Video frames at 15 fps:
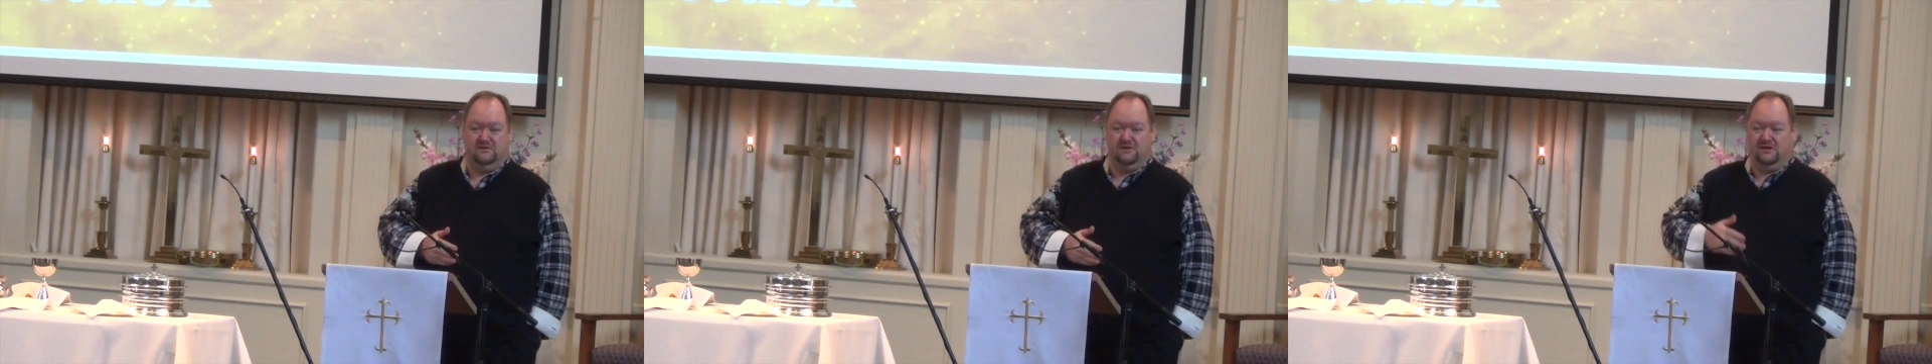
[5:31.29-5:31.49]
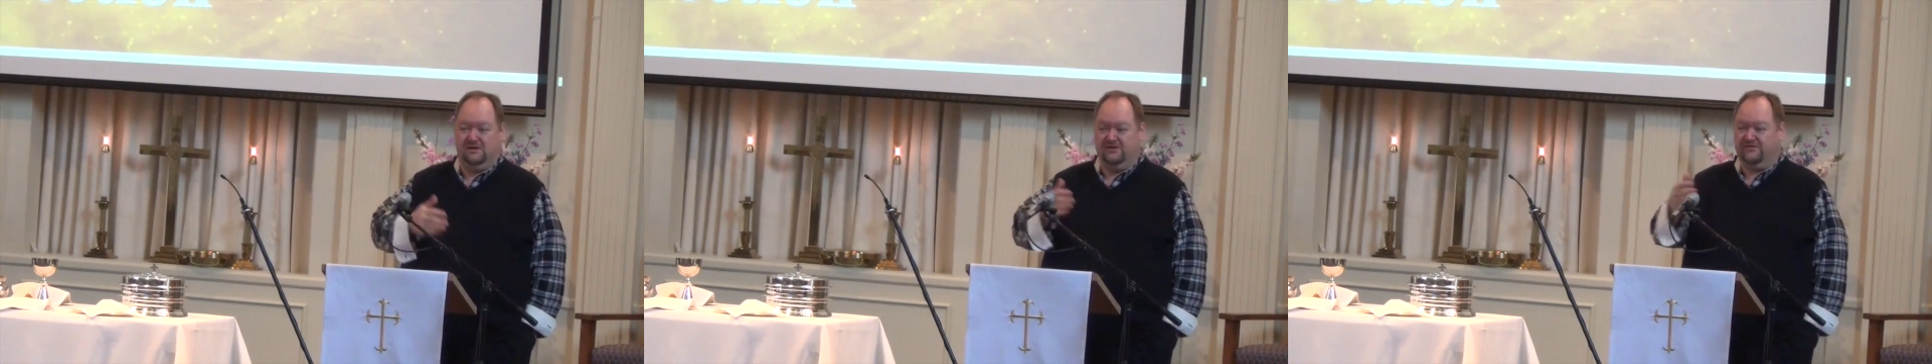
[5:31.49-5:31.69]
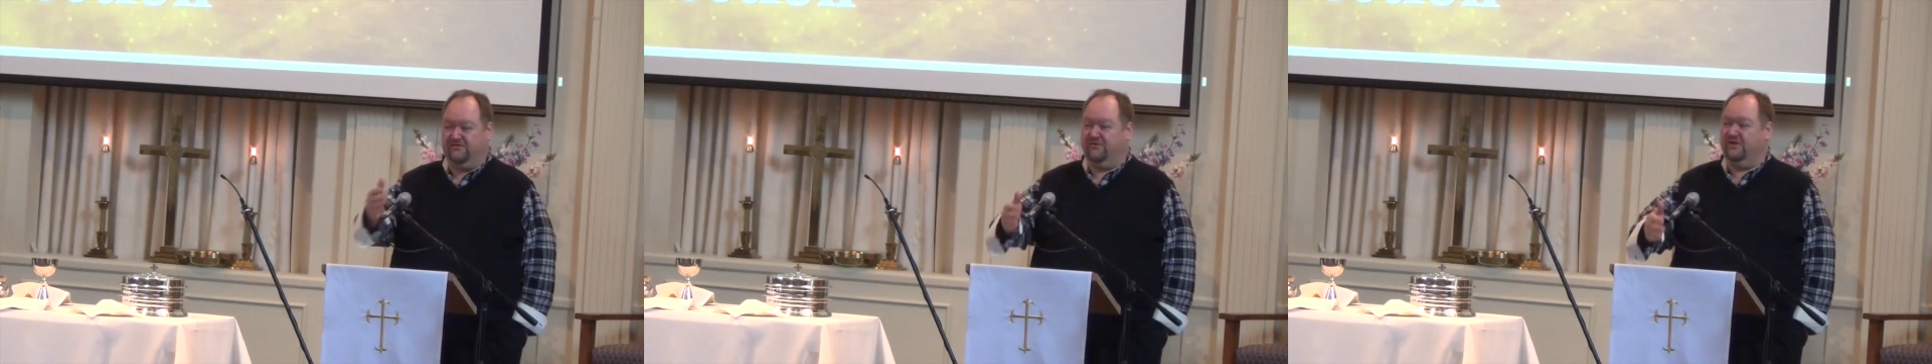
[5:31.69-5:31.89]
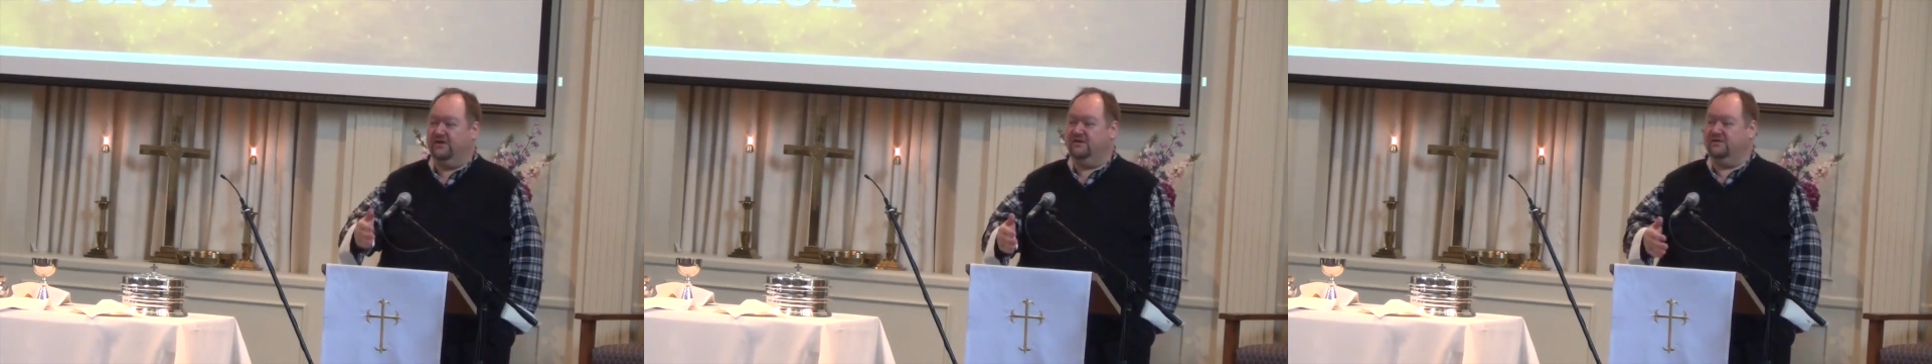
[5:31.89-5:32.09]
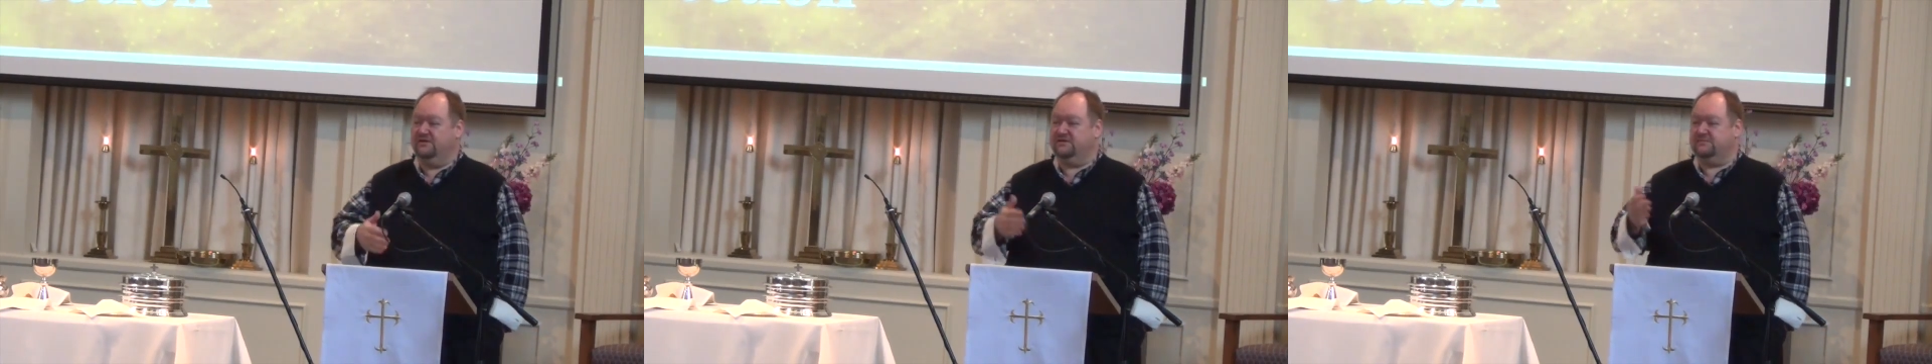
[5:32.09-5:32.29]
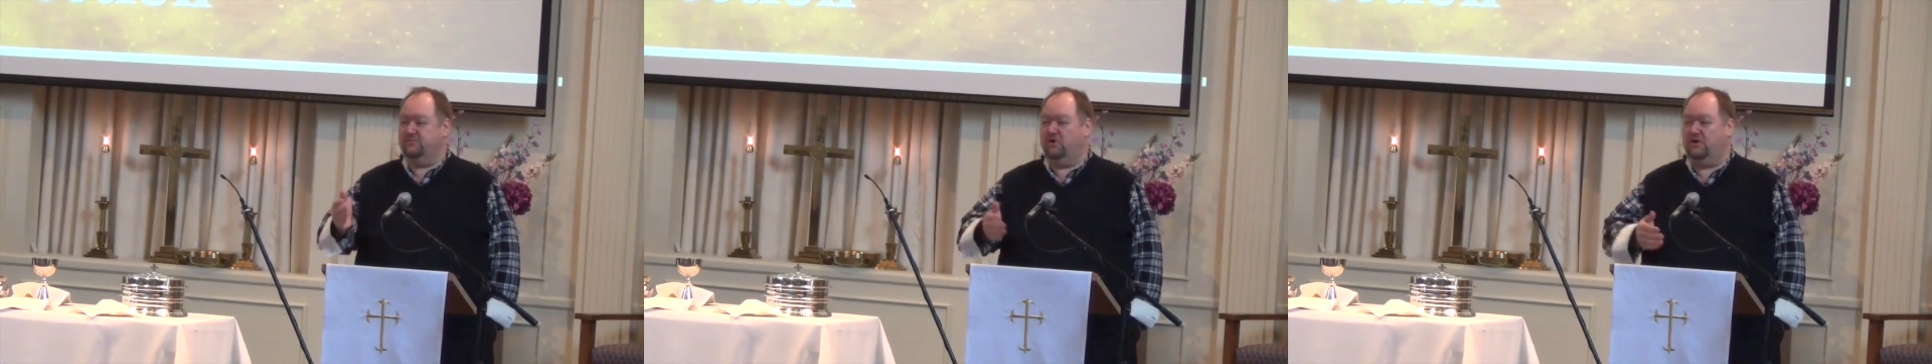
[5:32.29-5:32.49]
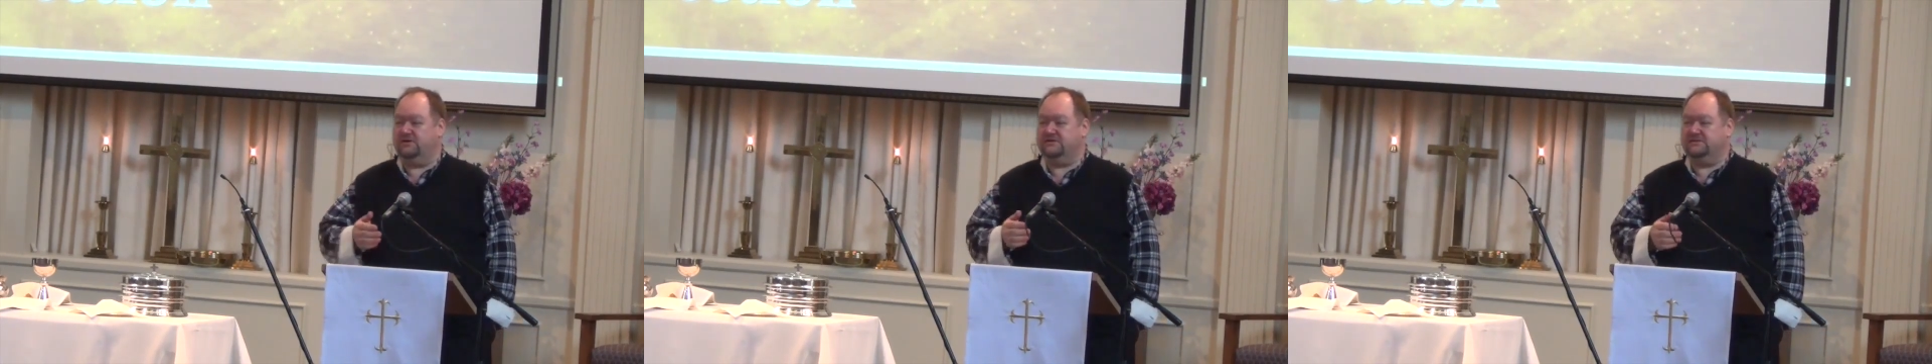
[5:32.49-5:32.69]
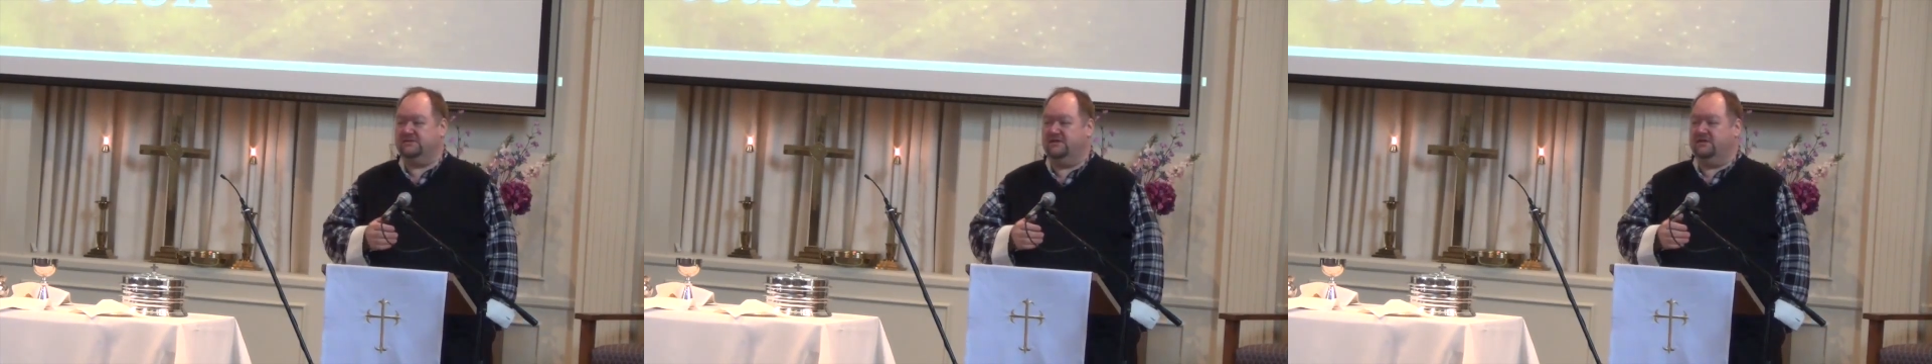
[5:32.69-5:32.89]
And his friend, his
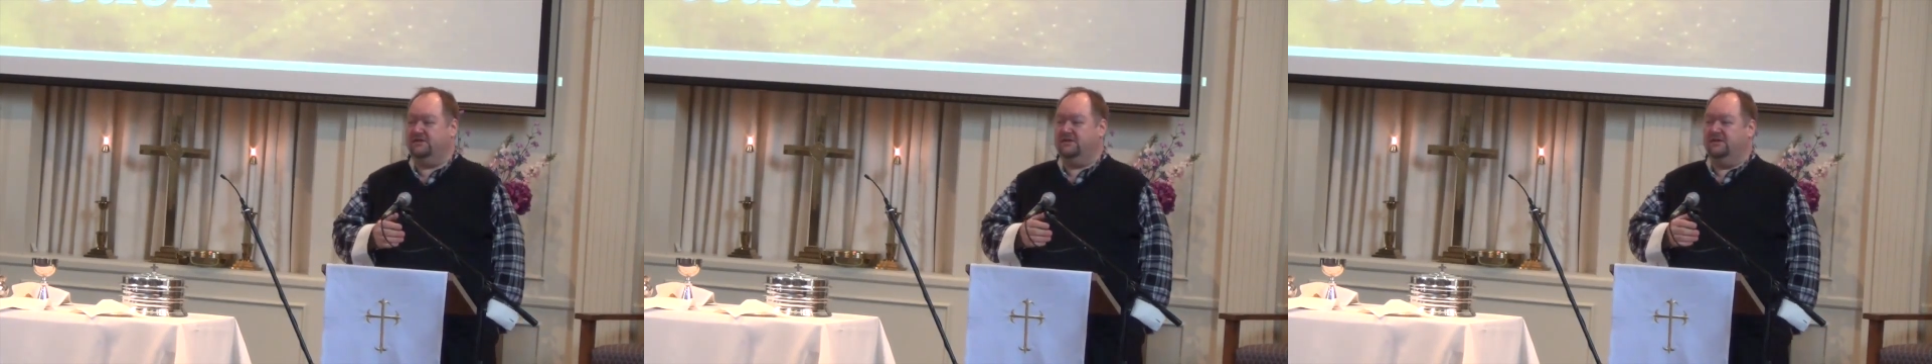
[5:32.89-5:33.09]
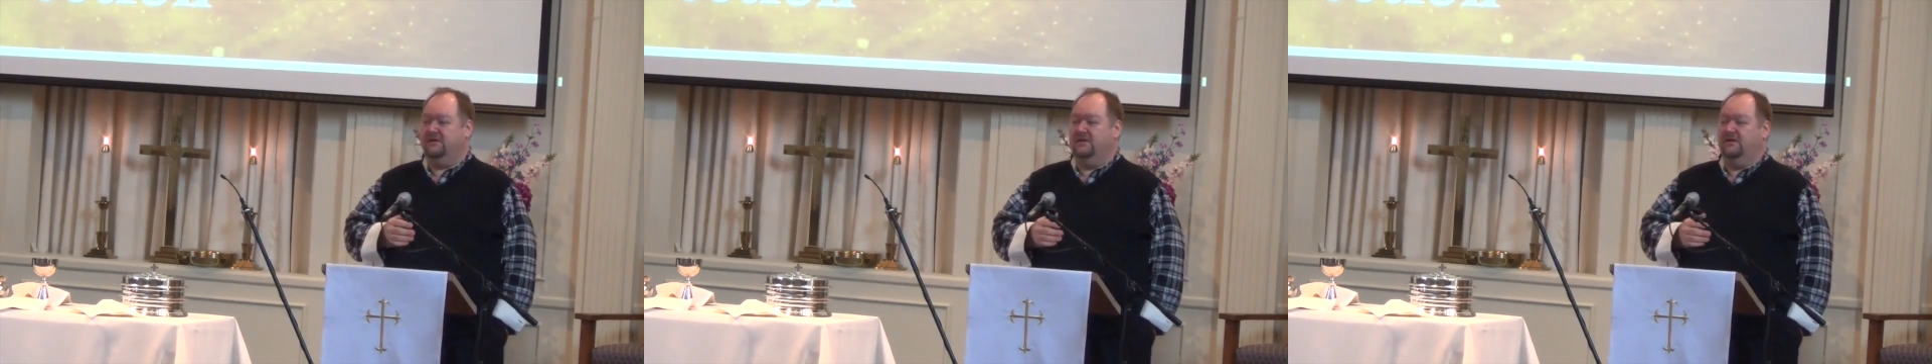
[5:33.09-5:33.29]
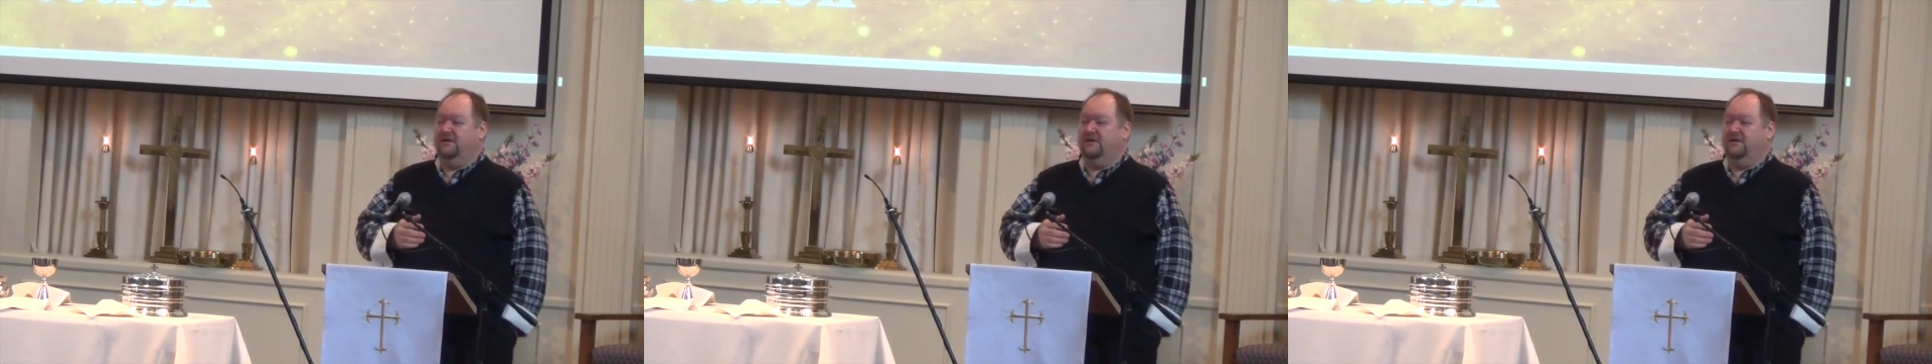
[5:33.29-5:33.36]
boss, said,